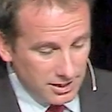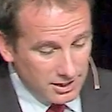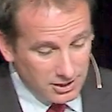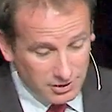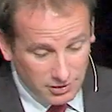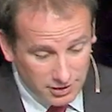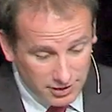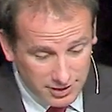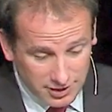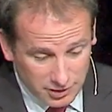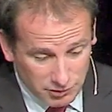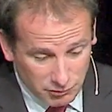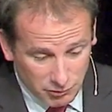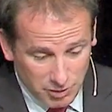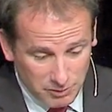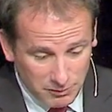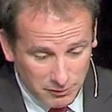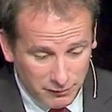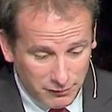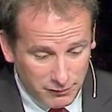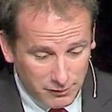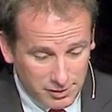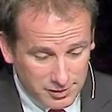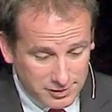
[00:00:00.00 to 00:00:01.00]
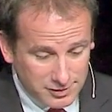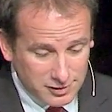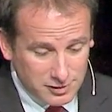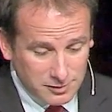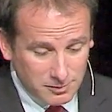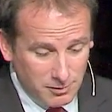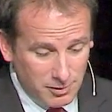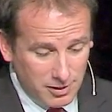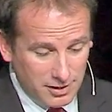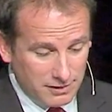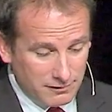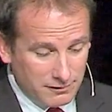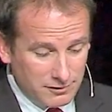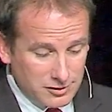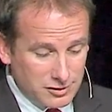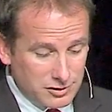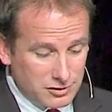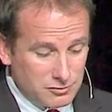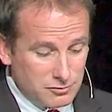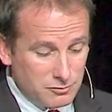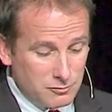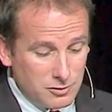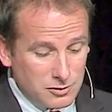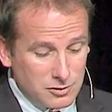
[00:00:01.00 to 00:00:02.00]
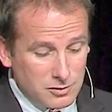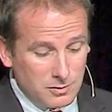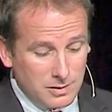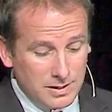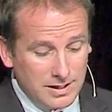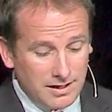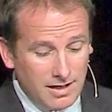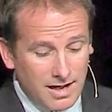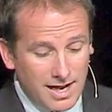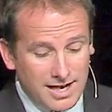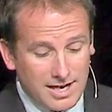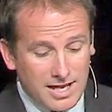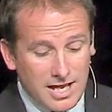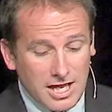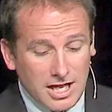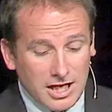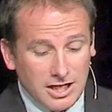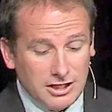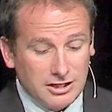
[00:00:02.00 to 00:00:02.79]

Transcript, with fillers: Look at the one before us this morning, verse 129.